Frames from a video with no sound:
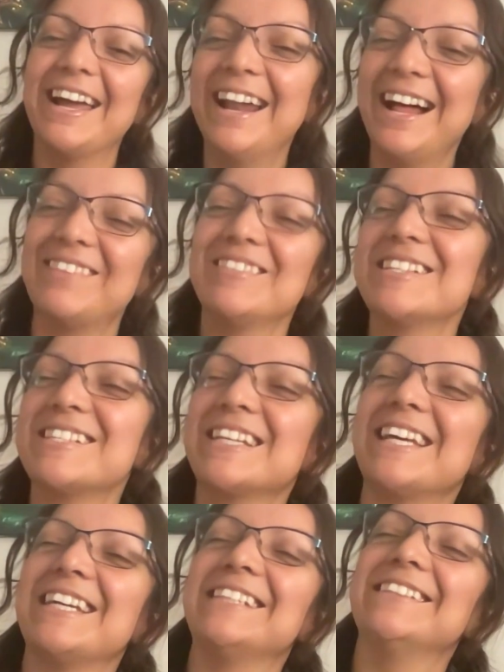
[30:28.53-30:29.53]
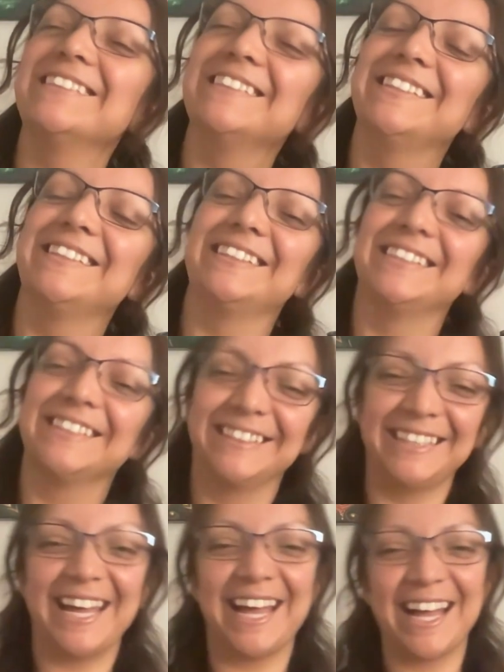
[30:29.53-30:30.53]
And I'm just like,
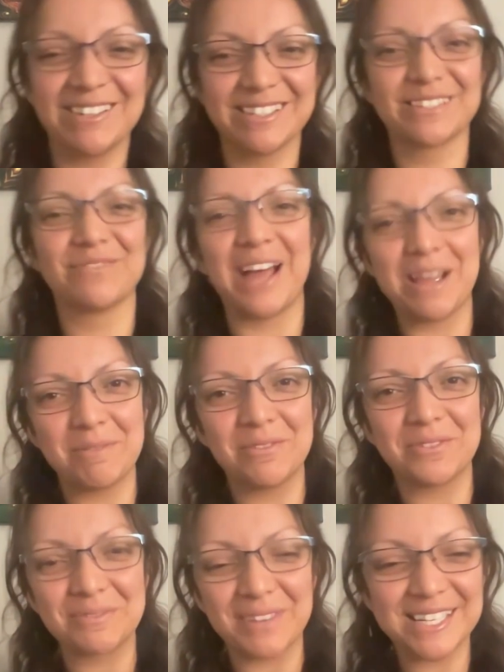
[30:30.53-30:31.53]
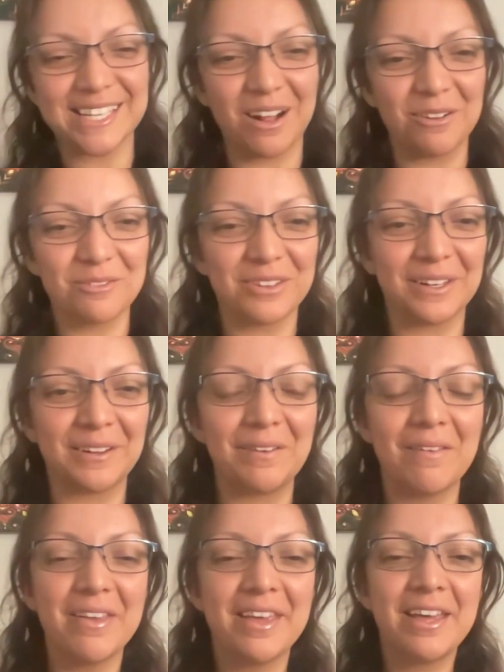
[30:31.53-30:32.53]
yeah, just vibing with myself,
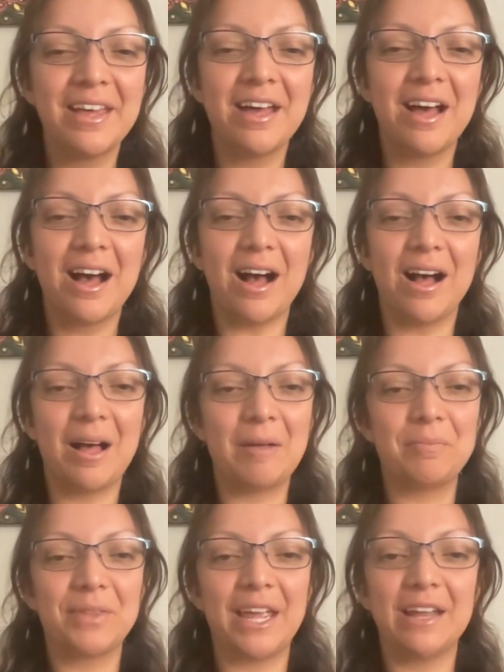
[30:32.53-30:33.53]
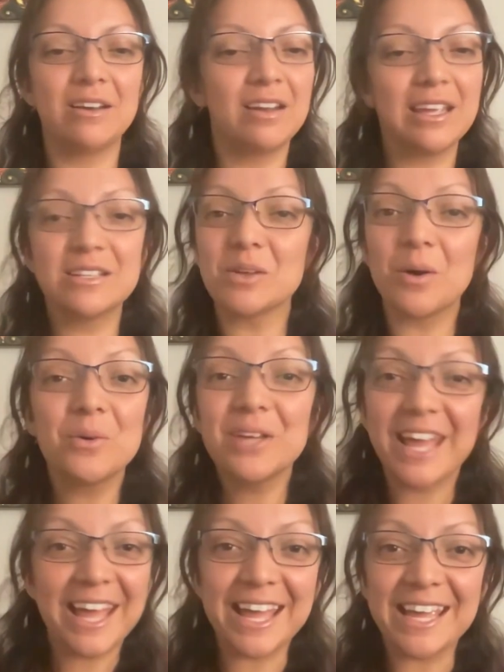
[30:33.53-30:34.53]
and it's
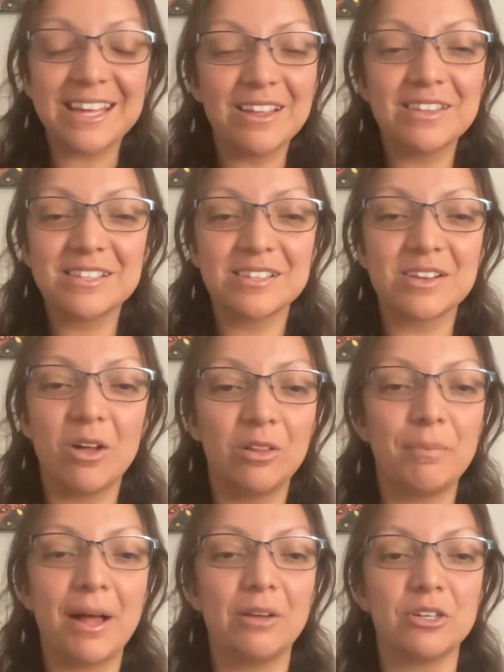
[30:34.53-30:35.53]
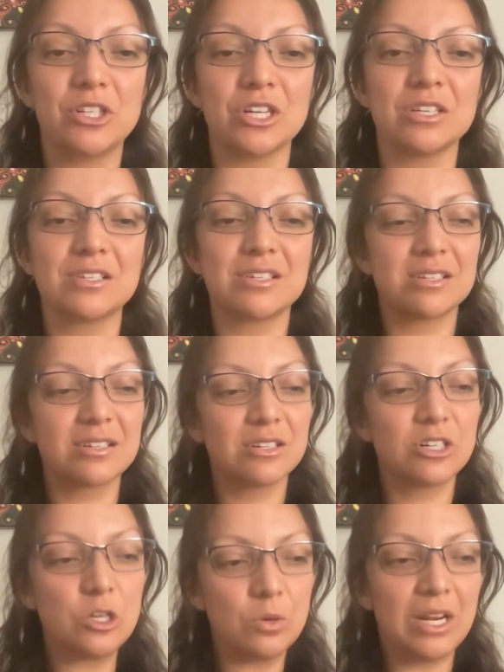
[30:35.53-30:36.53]
okay. This is all about just
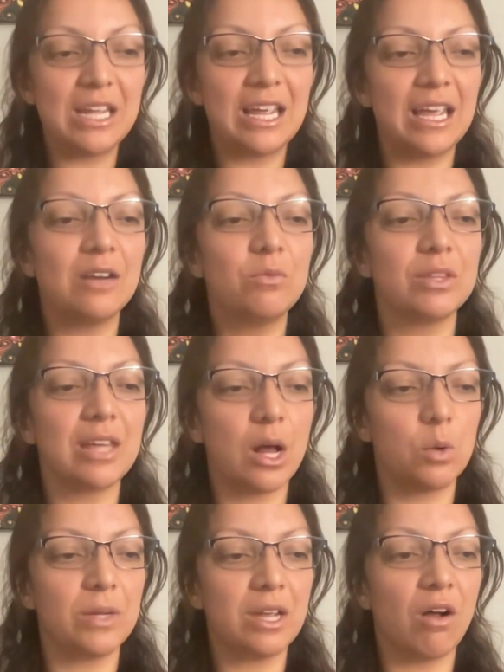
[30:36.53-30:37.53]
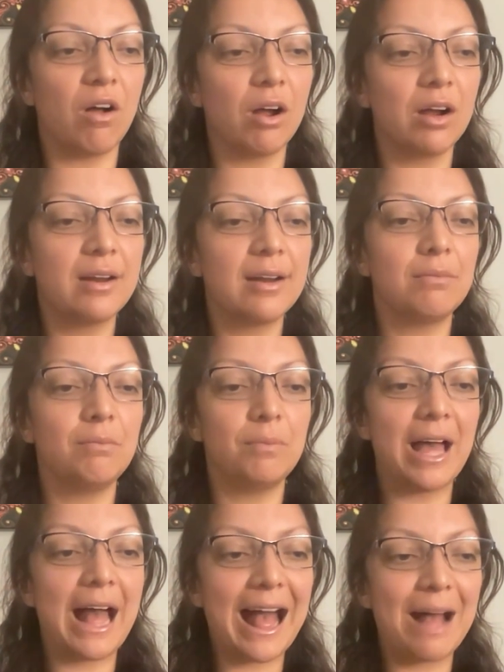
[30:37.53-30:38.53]
tuning in with how we are
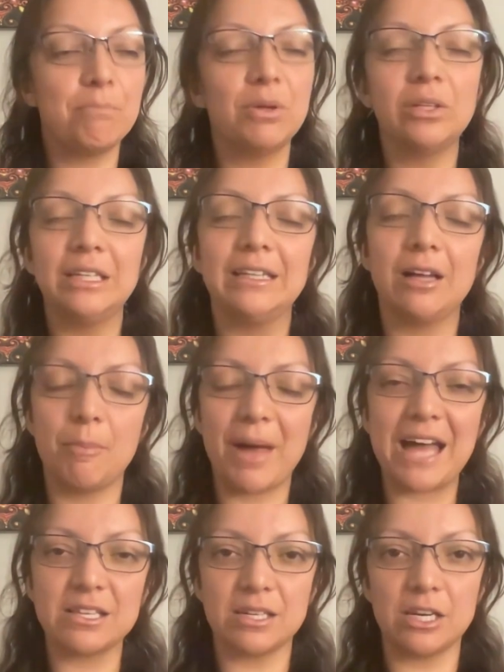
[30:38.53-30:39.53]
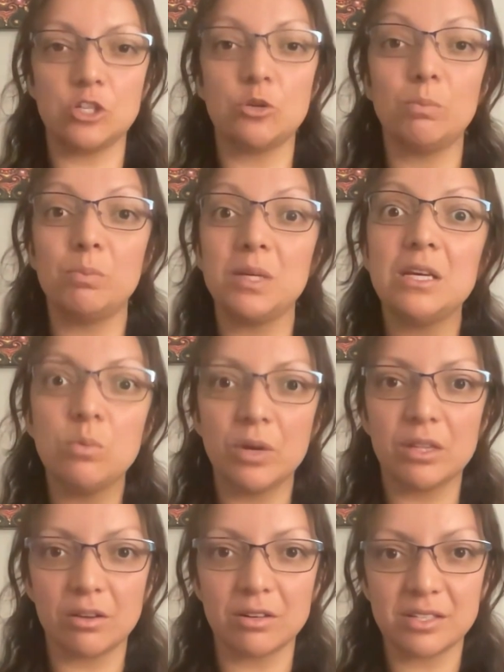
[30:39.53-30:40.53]
and building the capacity to be
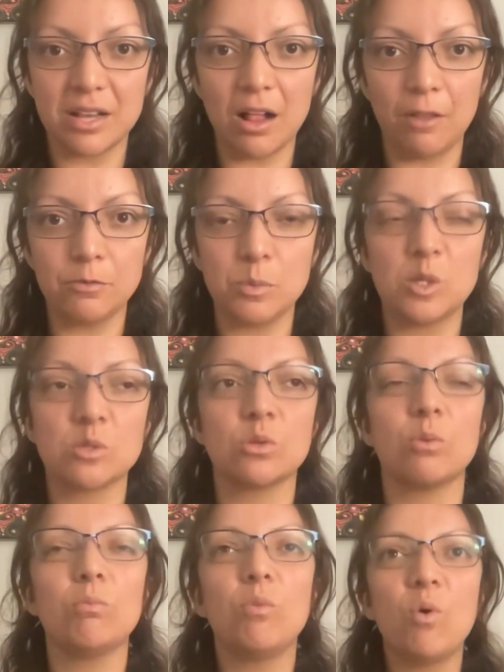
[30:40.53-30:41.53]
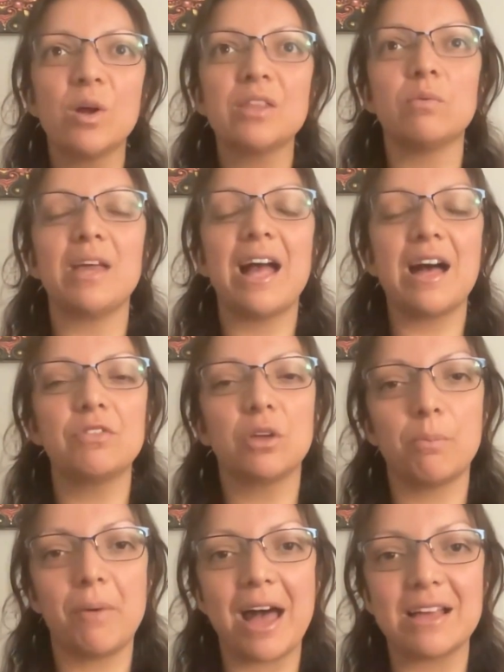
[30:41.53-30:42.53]
with ourselves. Because the more that we have the
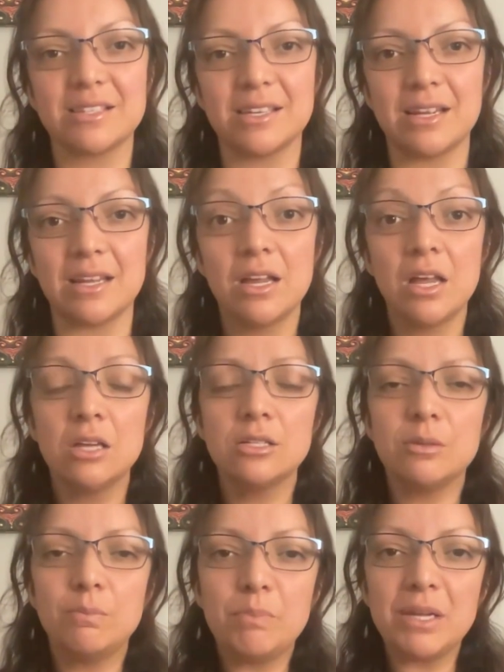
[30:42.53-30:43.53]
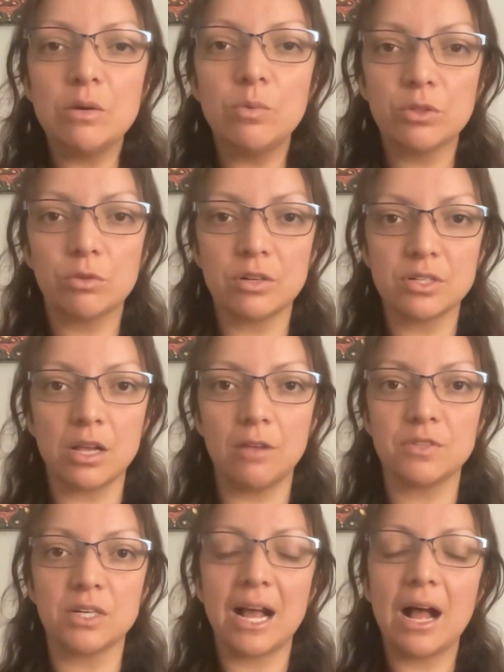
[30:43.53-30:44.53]
capacity to be with
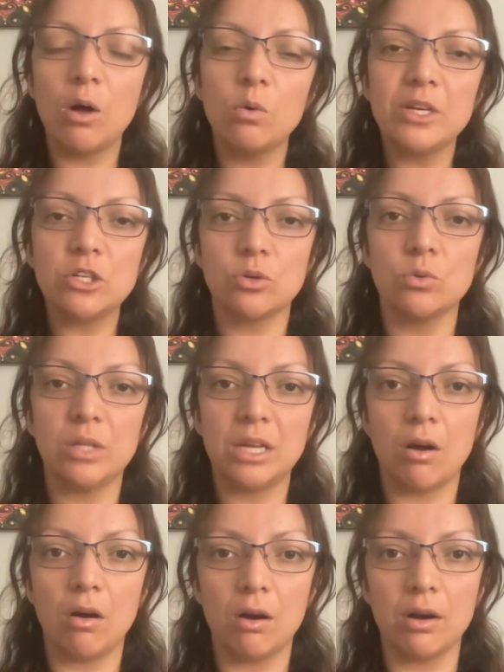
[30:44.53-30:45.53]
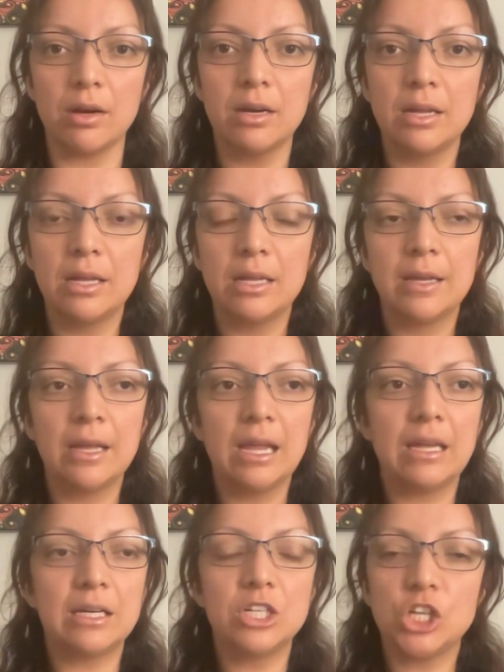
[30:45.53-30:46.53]
ourselves and how we truly are
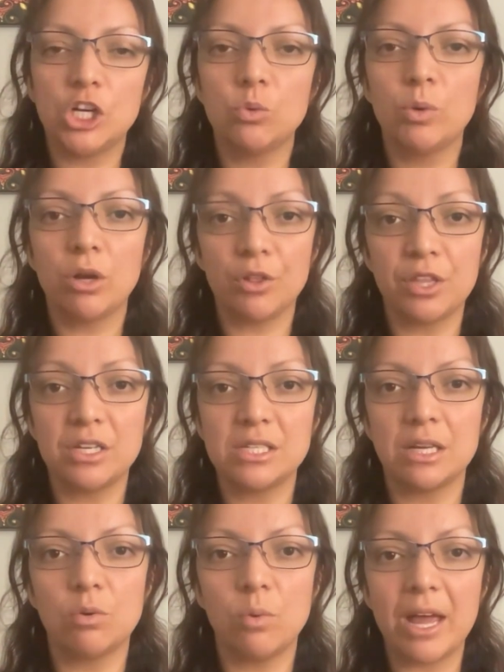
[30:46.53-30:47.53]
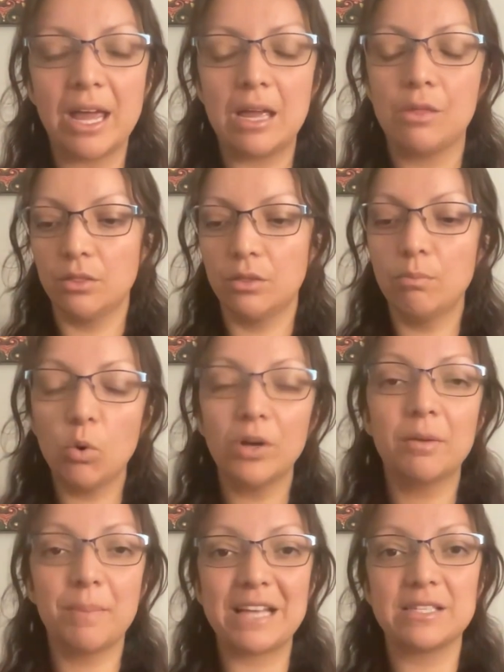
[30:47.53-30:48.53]
in a genuine, authentic way, the
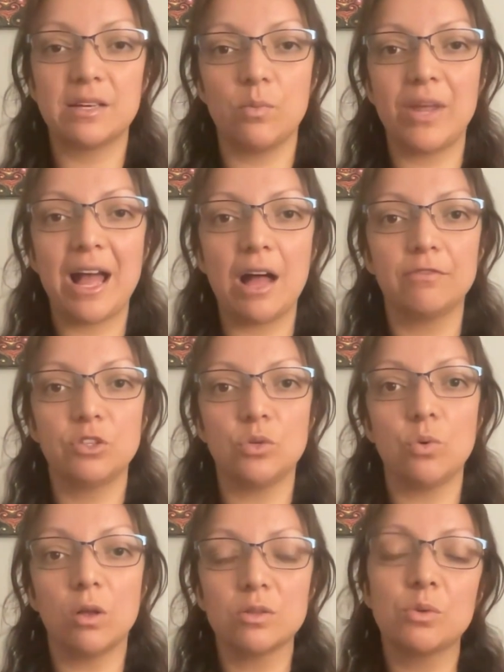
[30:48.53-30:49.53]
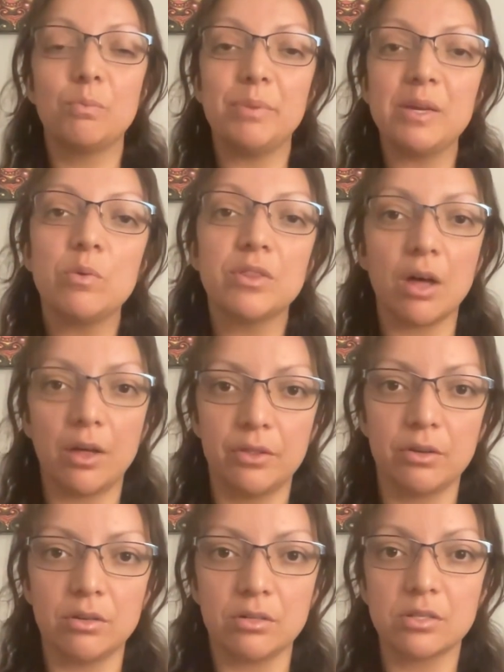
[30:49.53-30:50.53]
more capacity we have to also be with
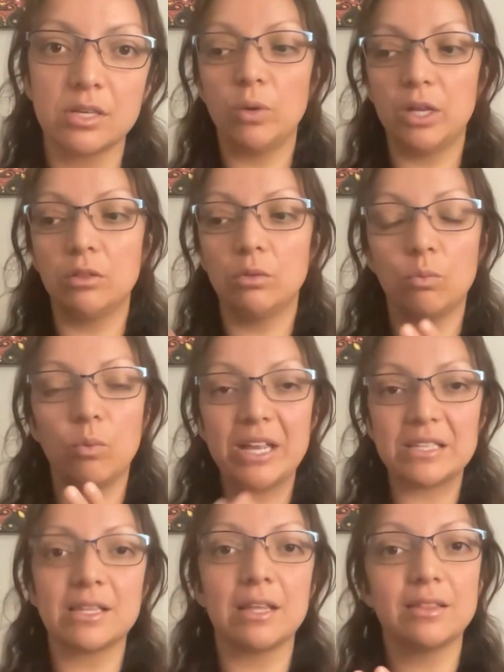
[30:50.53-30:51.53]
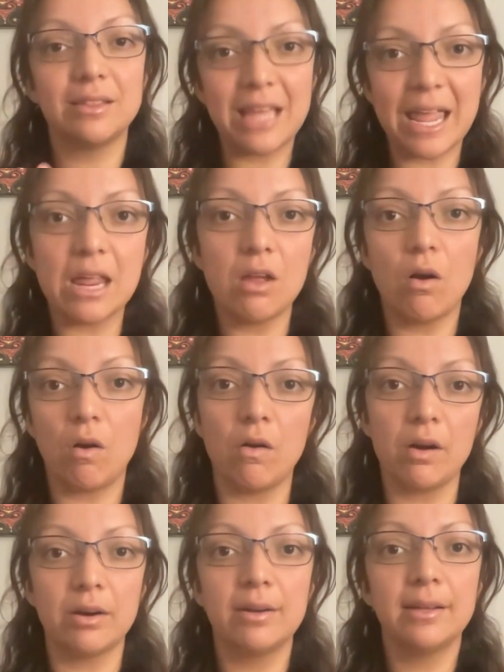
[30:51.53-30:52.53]
others in the ways that they
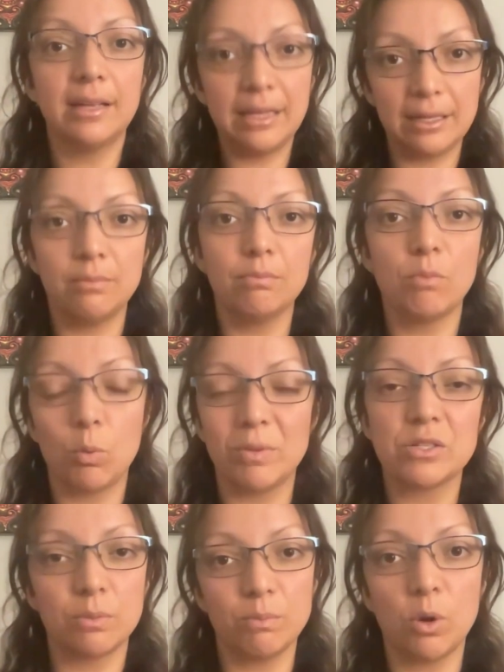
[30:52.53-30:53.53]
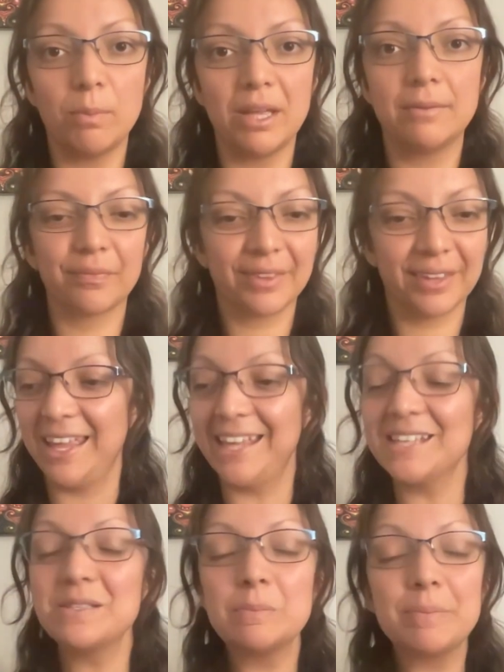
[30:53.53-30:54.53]
are in moment to moment,
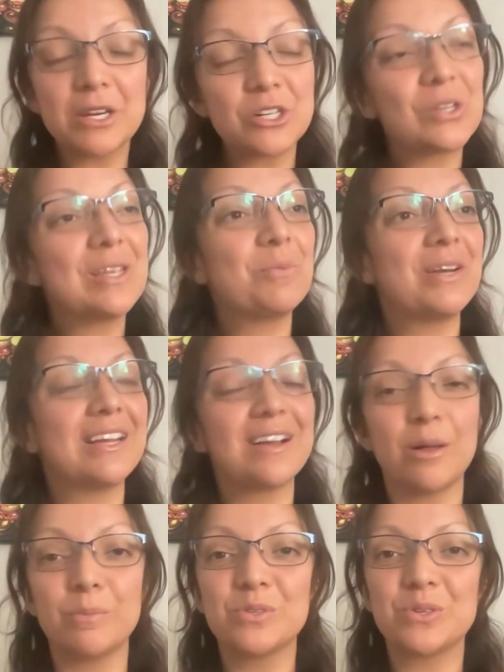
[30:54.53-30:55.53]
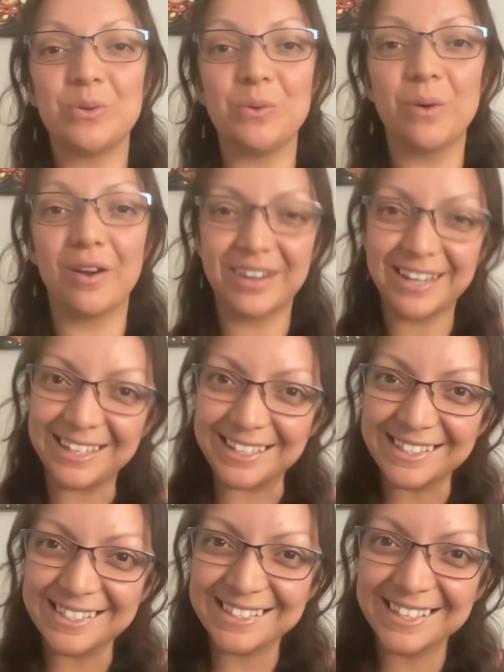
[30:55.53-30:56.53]
especially when it comes to our
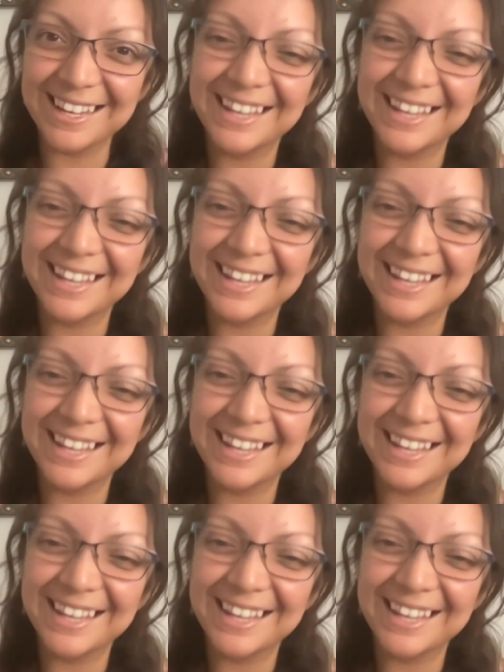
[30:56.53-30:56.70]
kids.